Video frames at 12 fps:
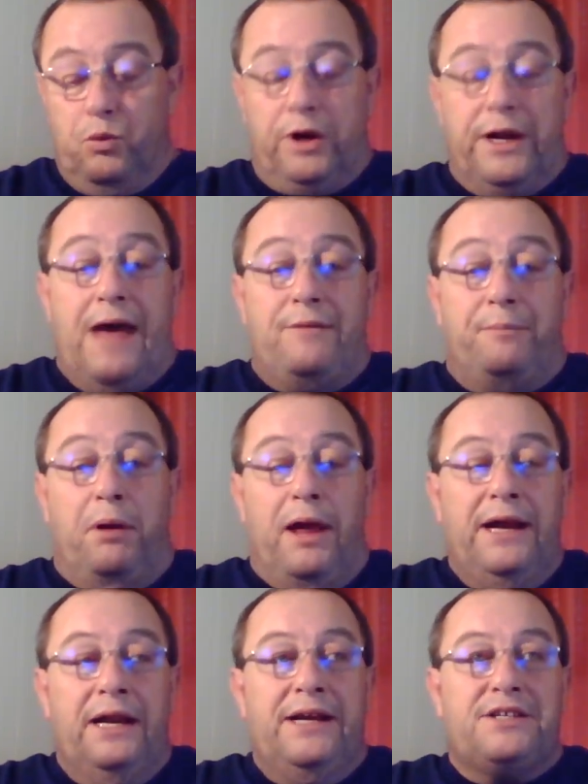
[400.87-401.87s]
We're going to have a
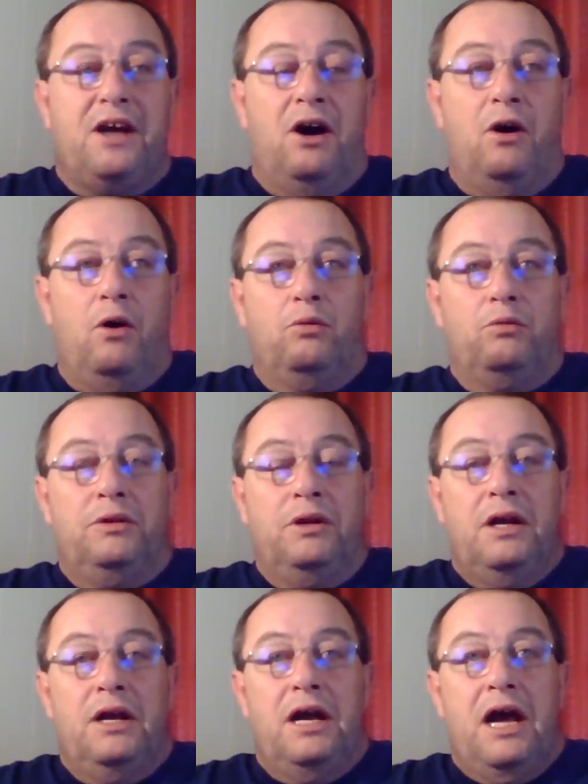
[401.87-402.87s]
playlist on
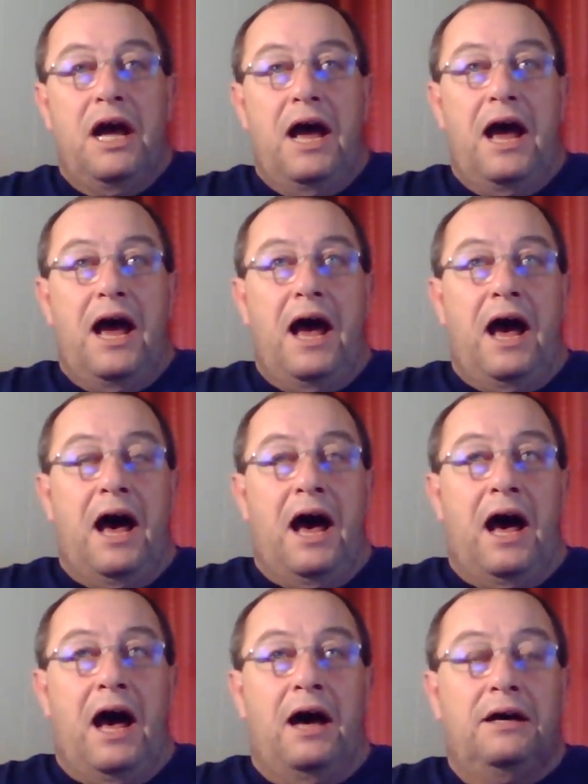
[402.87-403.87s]

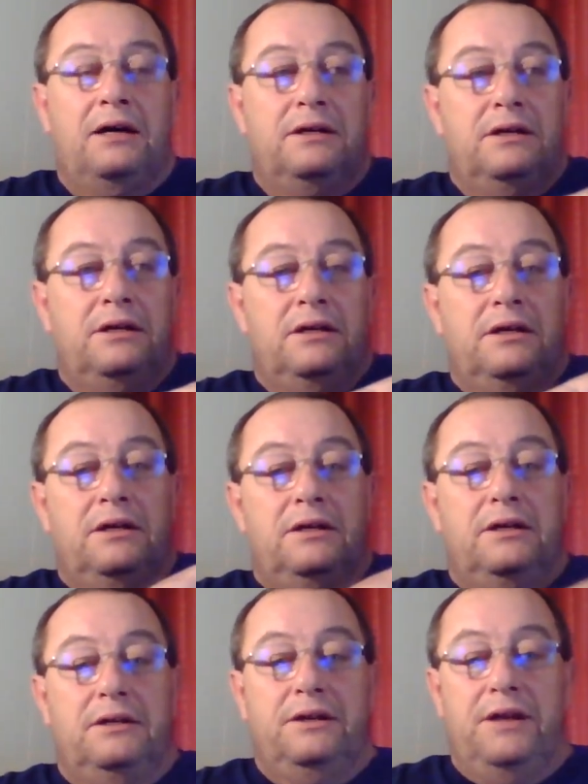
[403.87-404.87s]
uh,
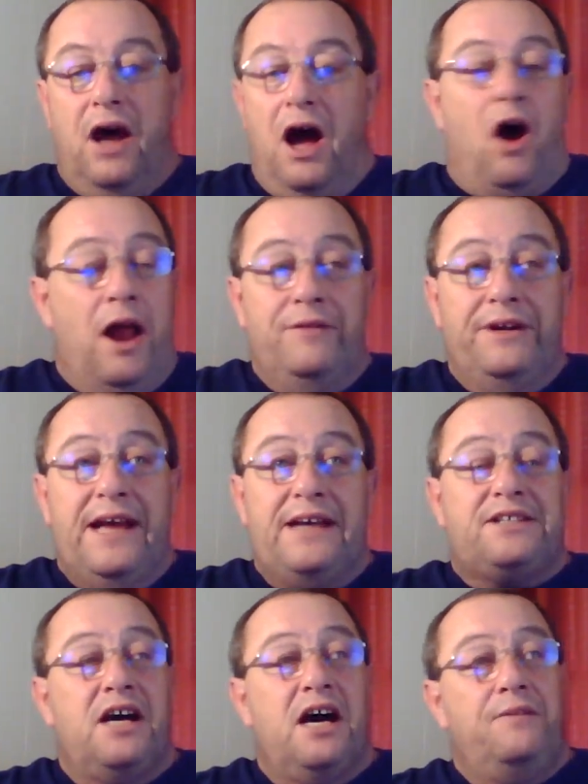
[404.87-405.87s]
our everyday
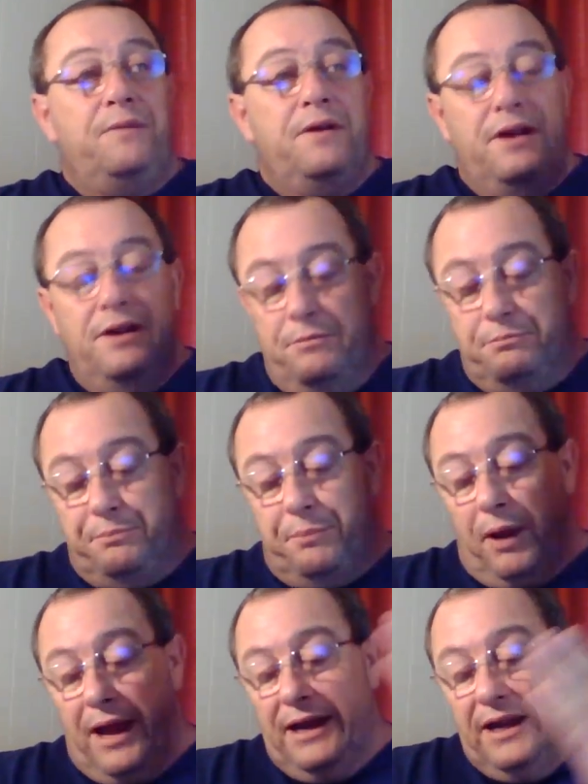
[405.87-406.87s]
stuff,
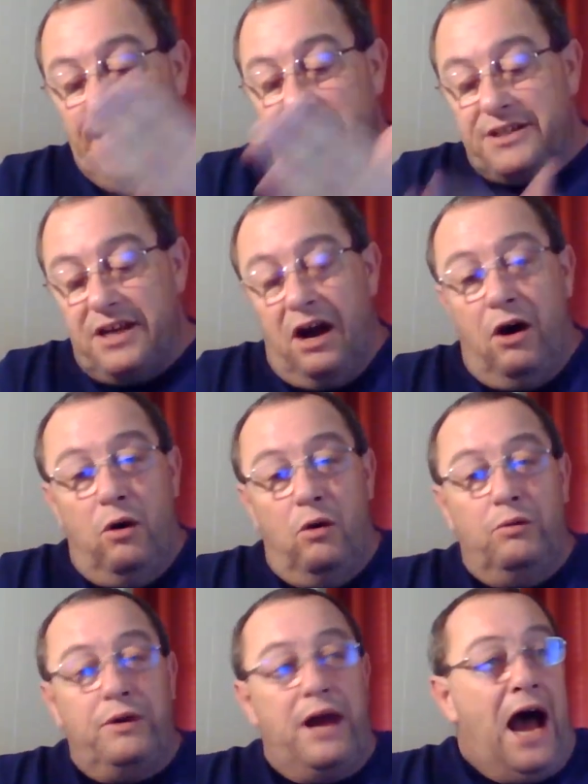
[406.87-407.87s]
playlist
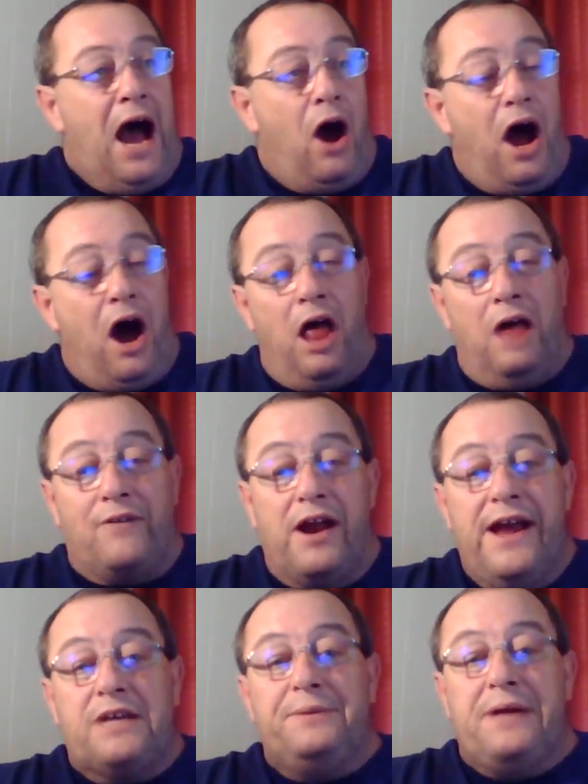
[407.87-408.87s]
on all of our
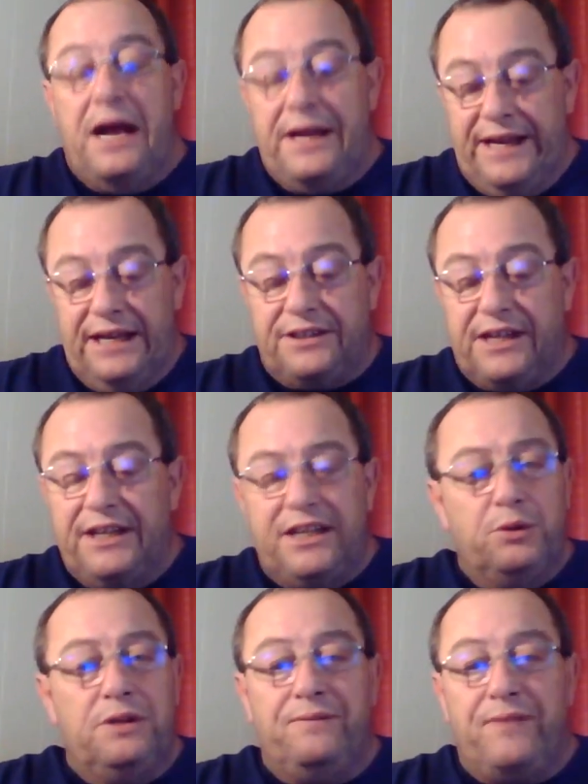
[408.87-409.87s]
expediting, anything to
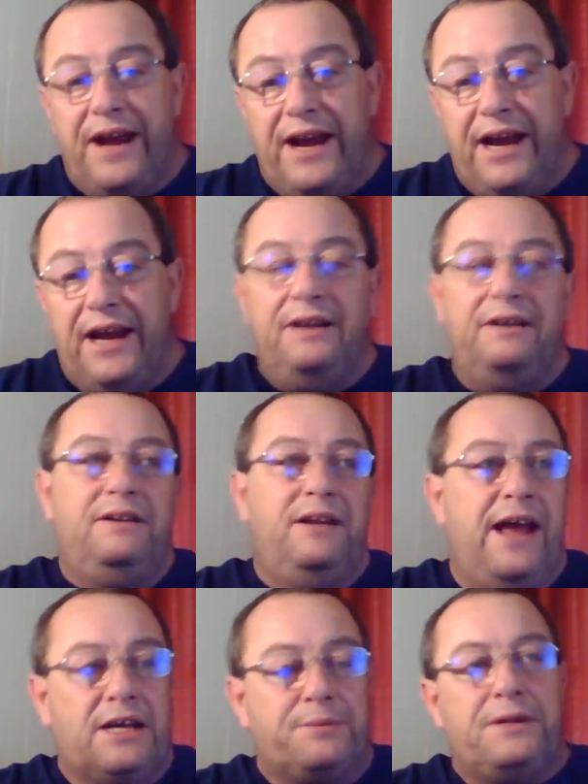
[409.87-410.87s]
do with the van,
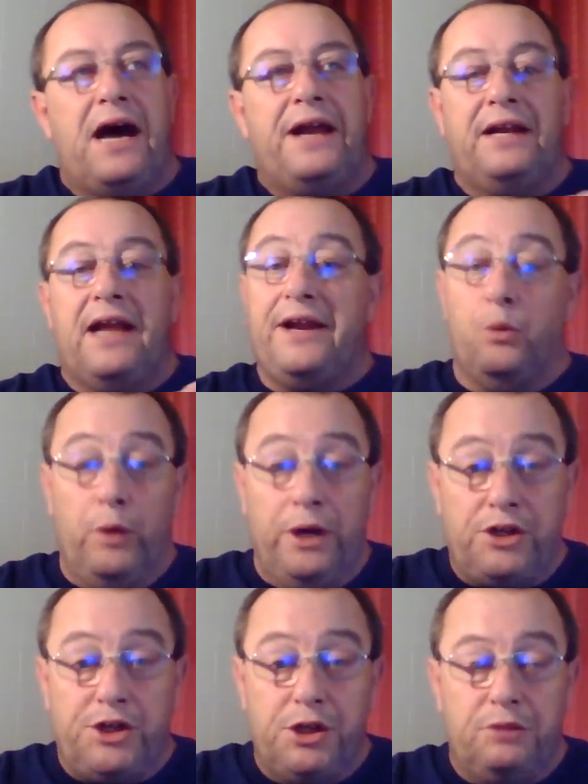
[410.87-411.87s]
expediting like the
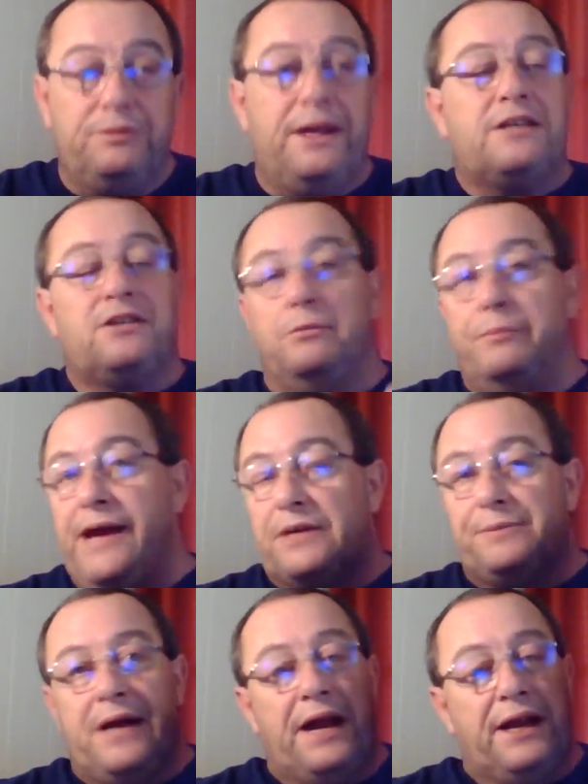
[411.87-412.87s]
windshield, that's going to be
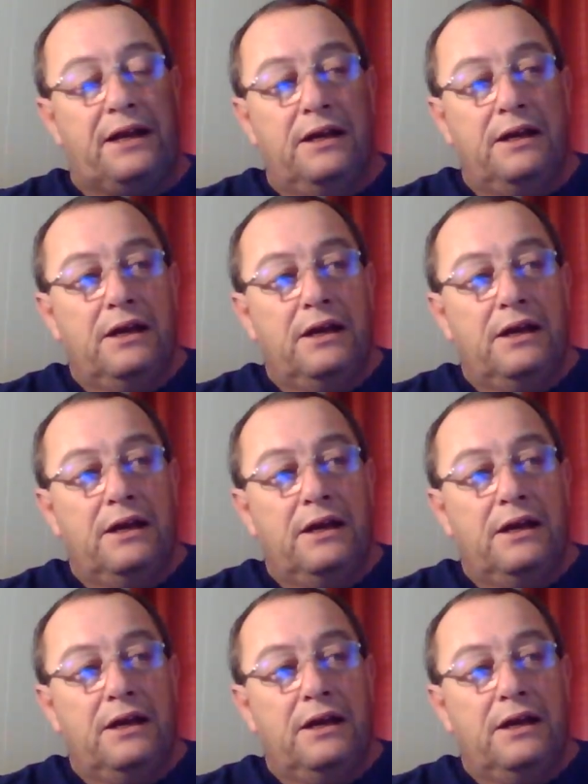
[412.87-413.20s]
expediting.